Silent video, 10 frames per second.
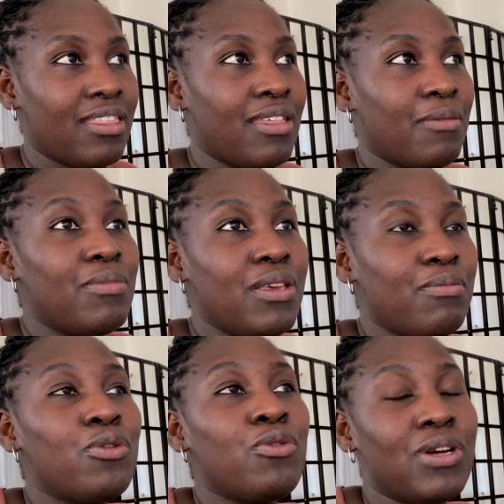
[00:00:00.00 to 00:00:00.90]
the
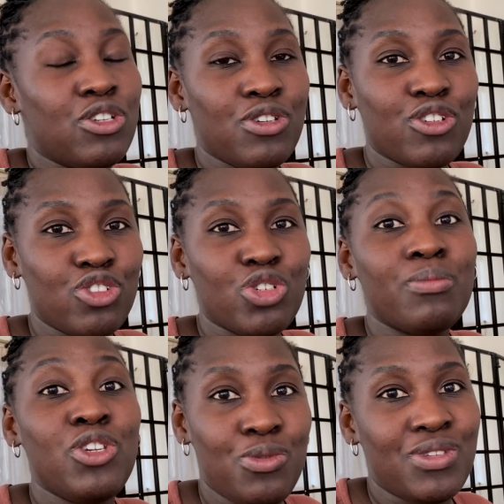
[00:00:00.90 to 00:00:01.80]
people who are doing your job
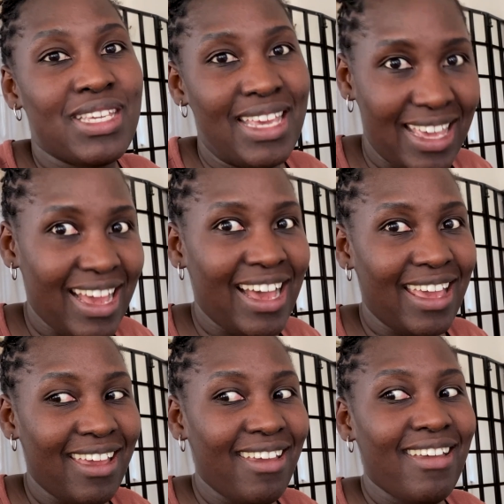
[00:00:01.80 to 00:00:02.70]
using AI.